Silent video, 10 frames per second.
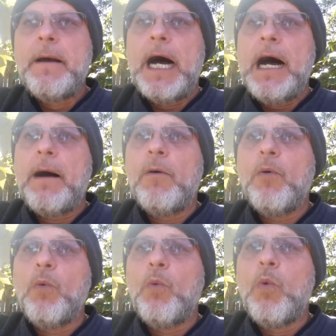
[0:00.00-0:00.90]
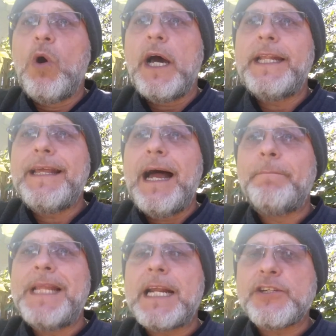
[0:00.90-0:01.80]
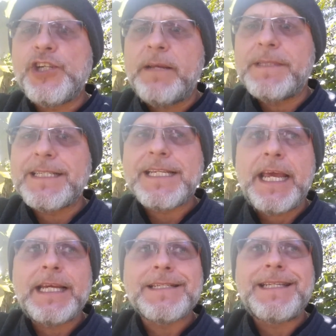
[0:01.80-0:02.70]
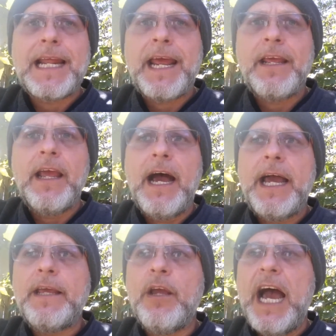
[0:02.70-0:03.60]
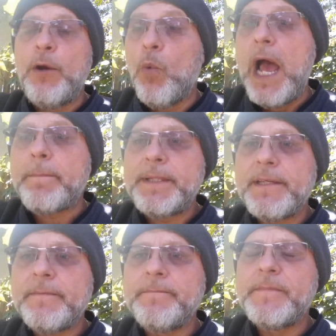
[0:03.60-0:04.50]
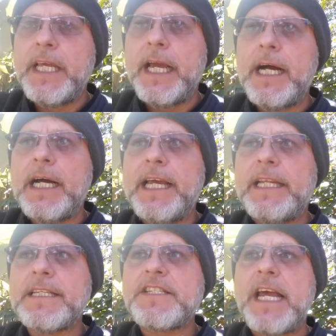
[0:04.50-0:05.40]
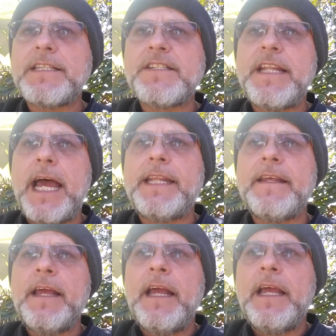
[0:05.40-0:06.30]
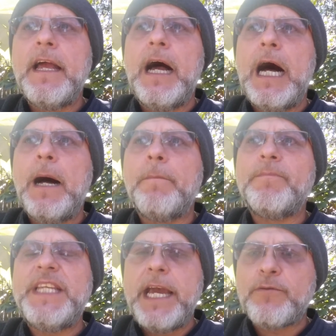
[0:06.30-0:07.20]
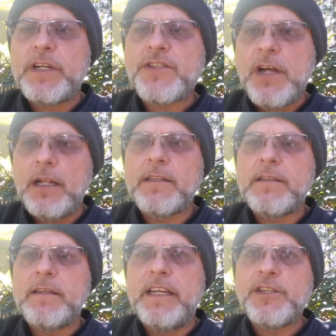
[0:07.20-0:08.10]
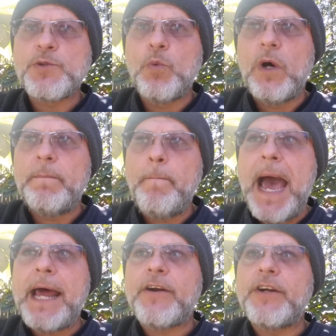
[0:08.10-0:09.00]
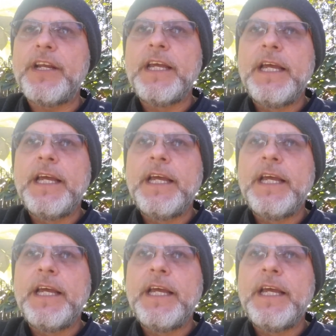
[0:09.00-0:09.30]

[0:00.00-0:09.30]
What I'm not ashamed to say is that I wept in a sense that the end result is what mattered,